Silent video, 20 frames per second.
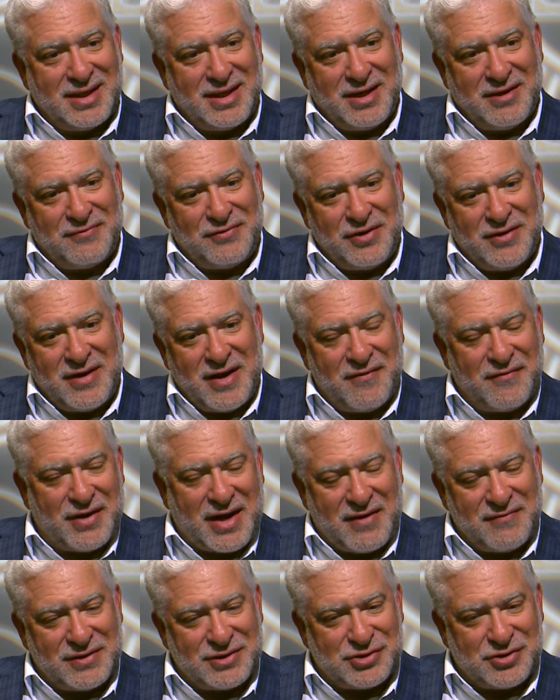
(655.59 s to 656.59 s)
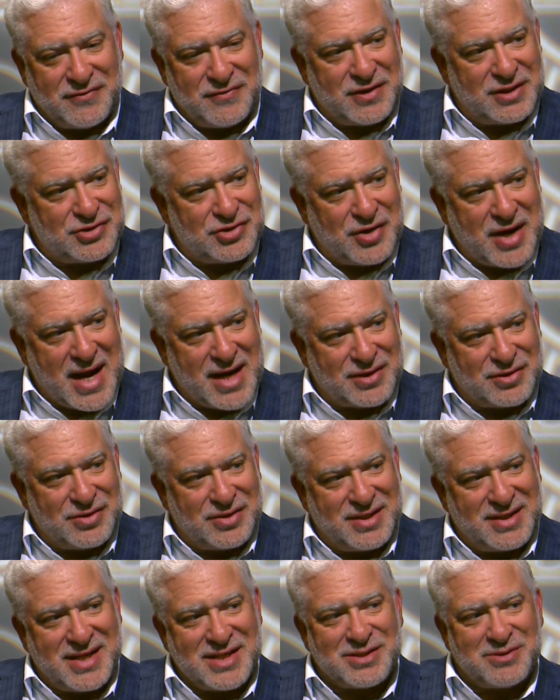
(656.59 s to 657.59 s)
if you haven't driven a tractor,
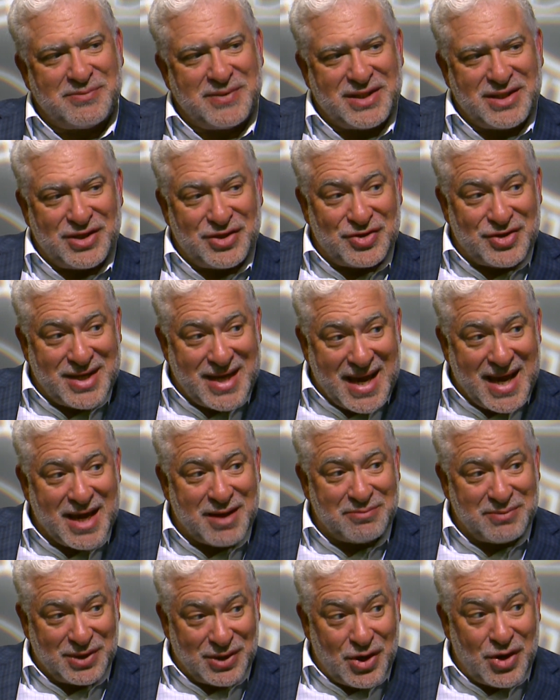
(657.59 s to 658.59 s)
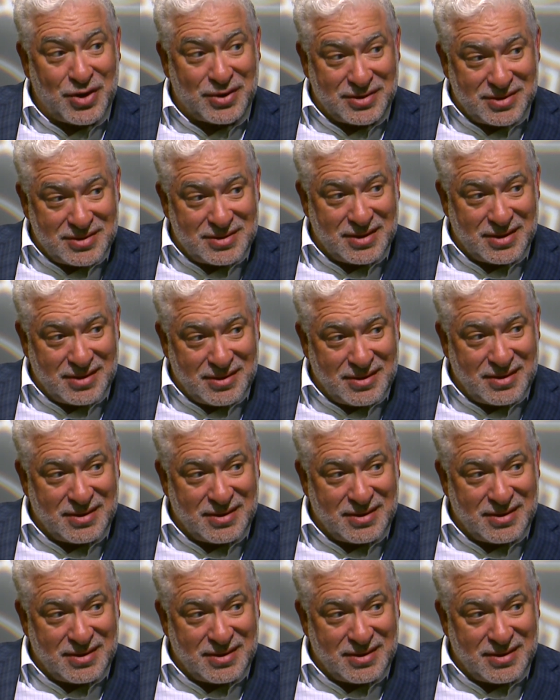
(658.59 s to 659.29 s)
that doesn't mean that you can't belong to